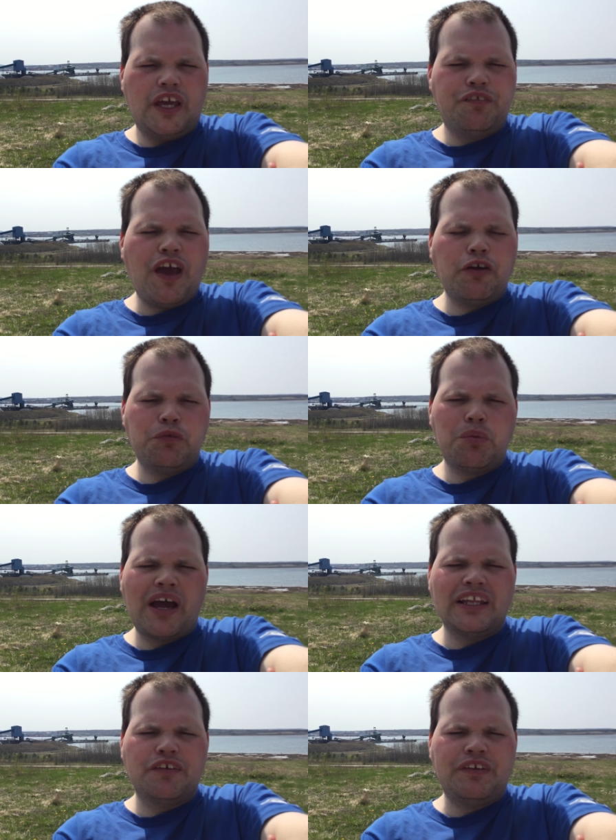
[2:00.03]
If
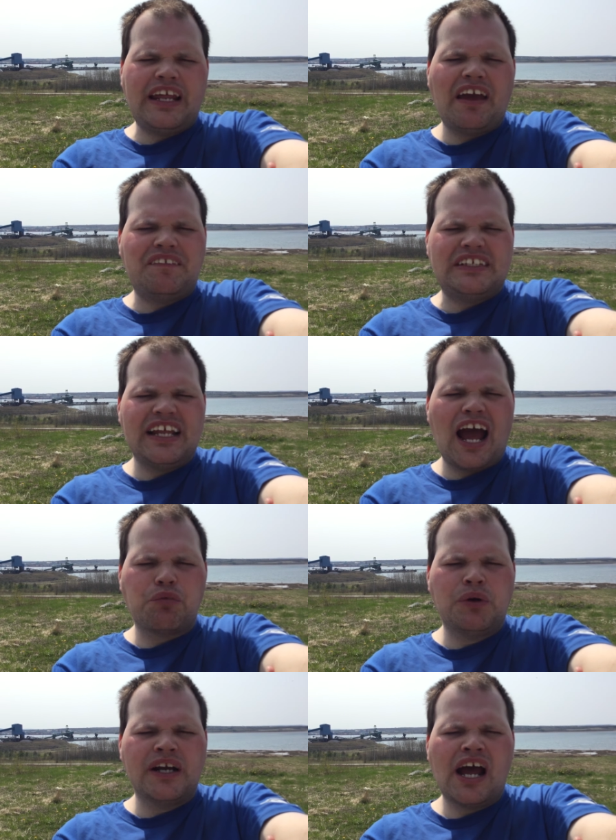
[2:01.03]
everybody living in Edmonton,
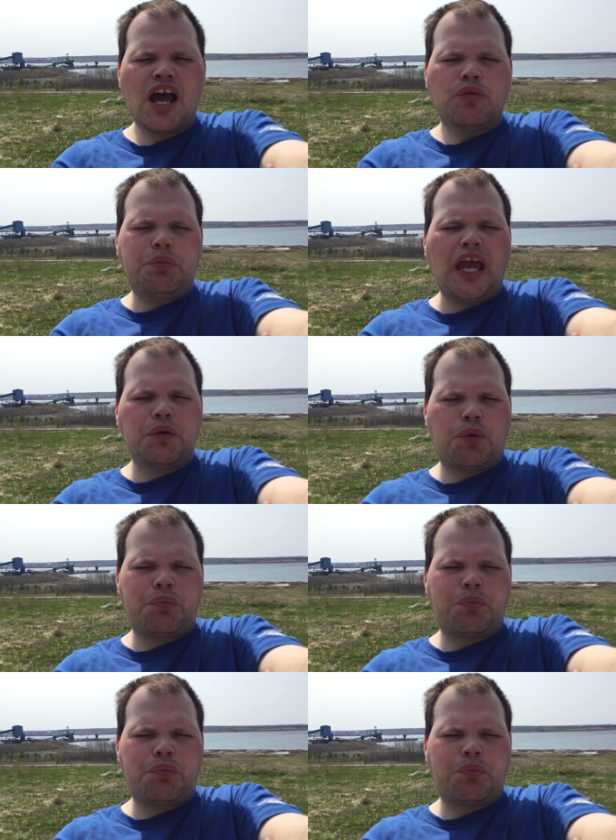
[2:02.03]
Alberta, be